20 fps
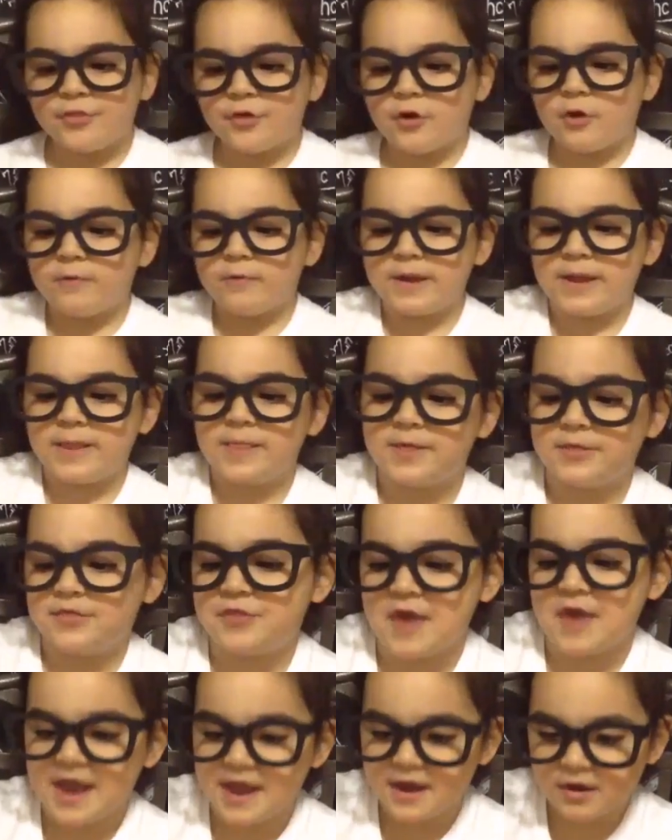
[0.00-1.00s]
So in this
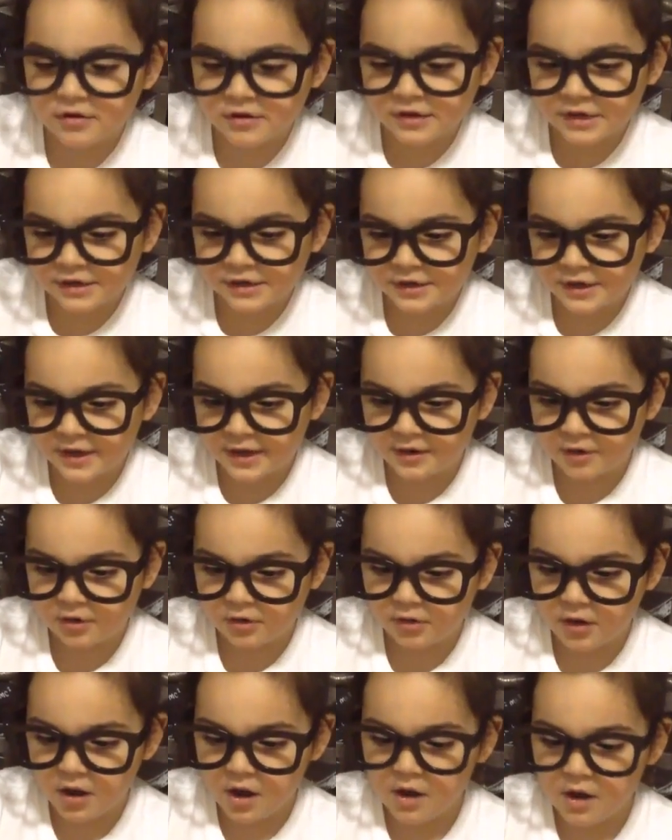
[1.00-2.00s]
air
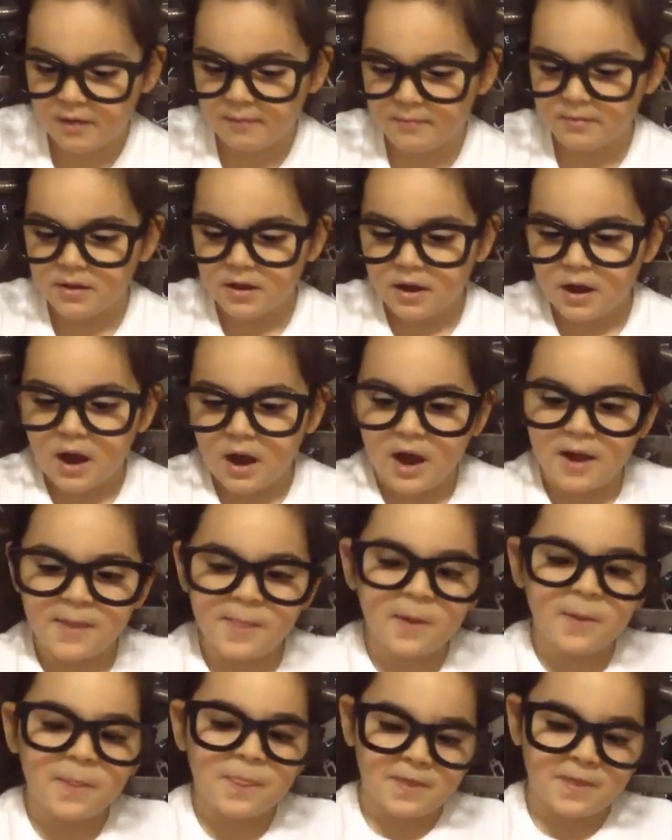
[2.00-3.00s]
container, I
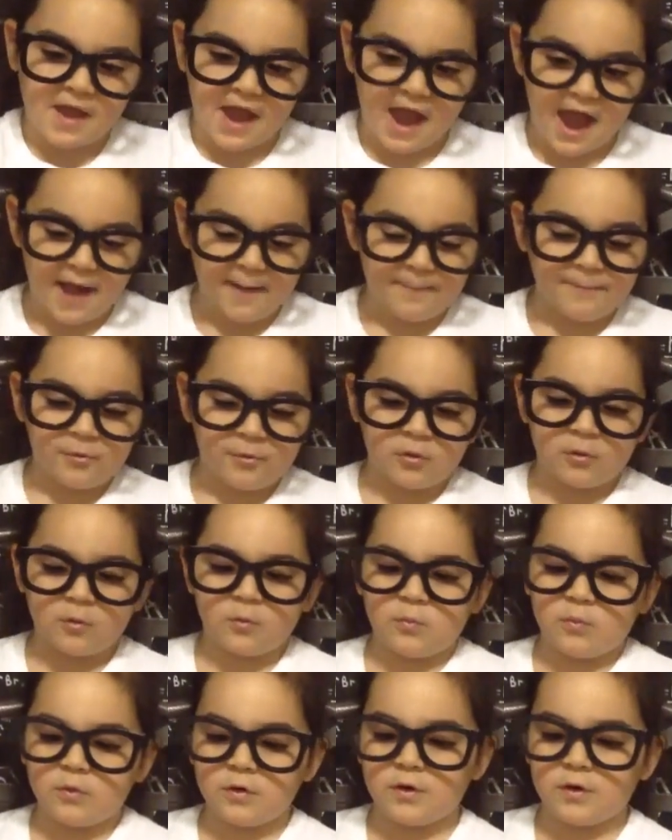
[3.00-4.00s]
thought the
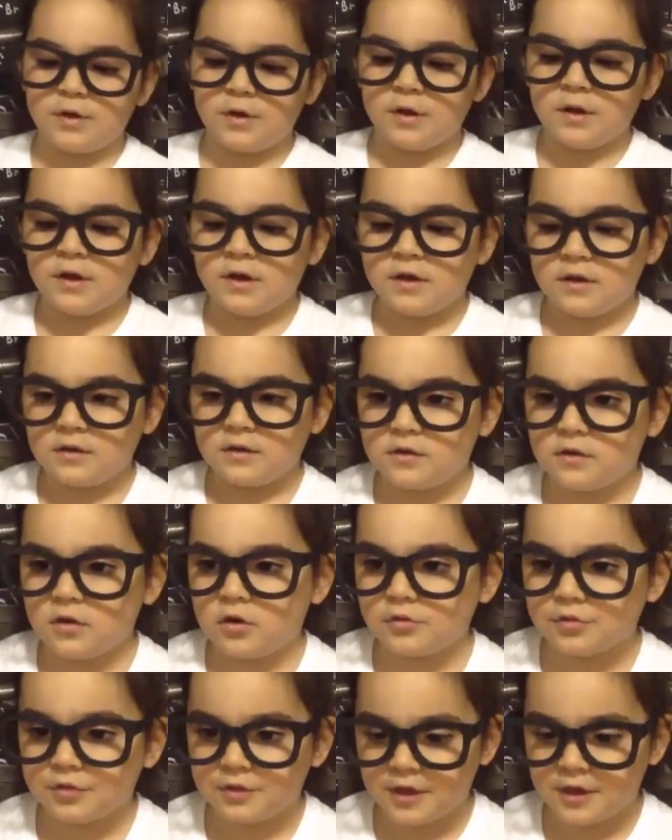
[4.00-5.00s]
apple
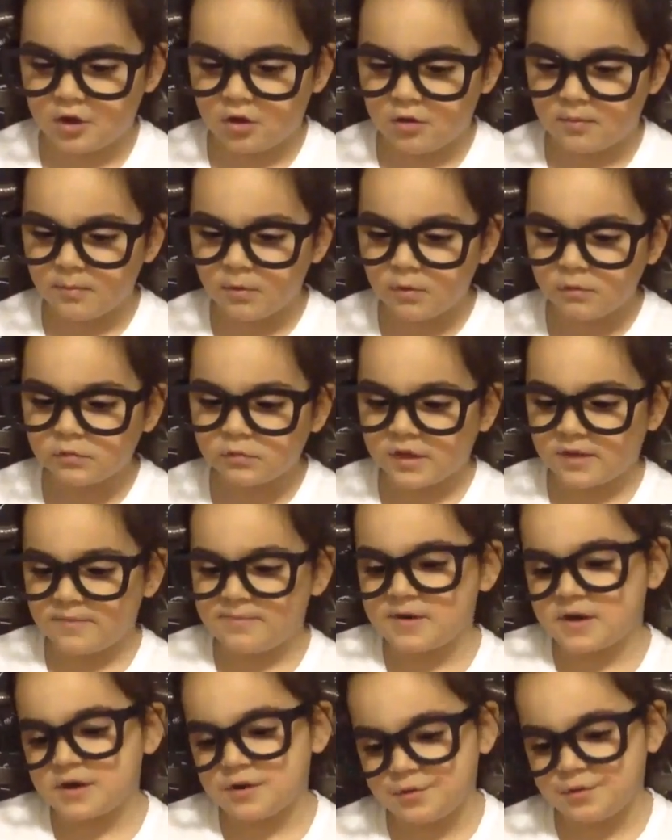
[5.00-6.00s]
would get all
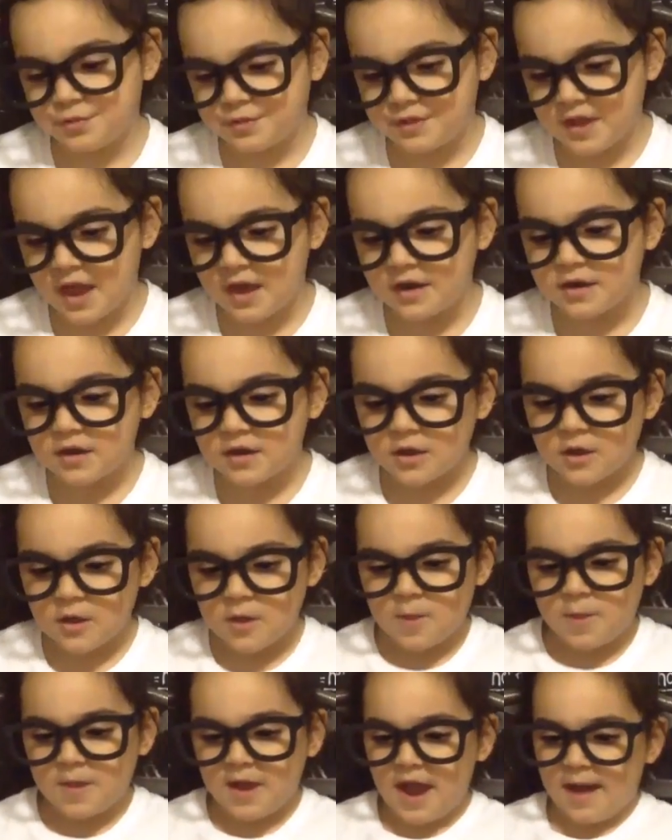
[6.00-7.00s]
moldy, but instead
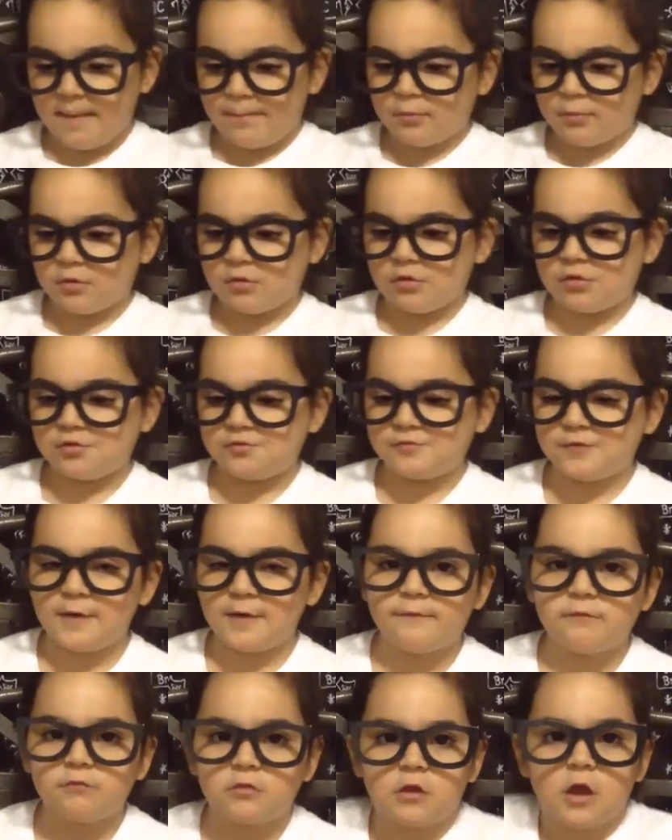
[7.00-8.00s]
the apple
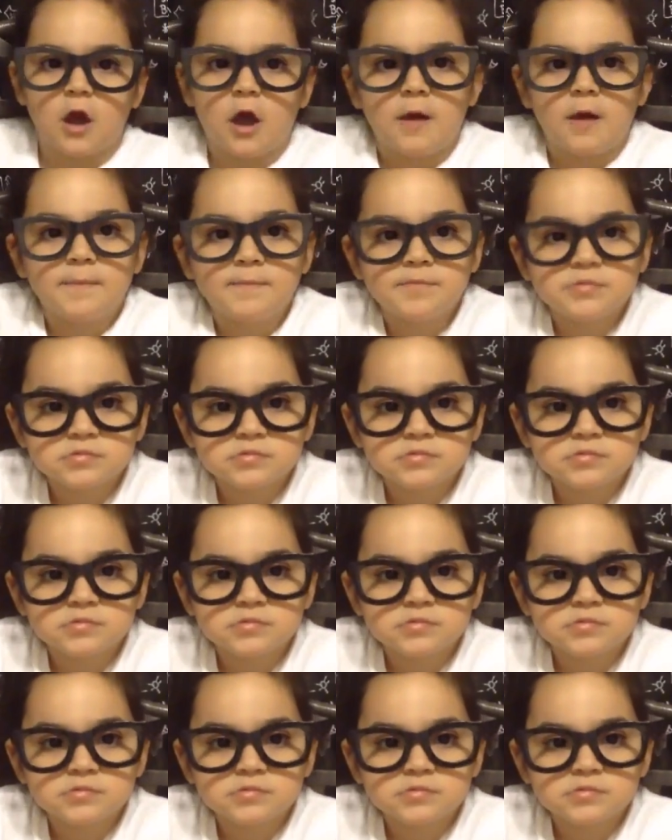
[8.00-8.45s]
shriveled up.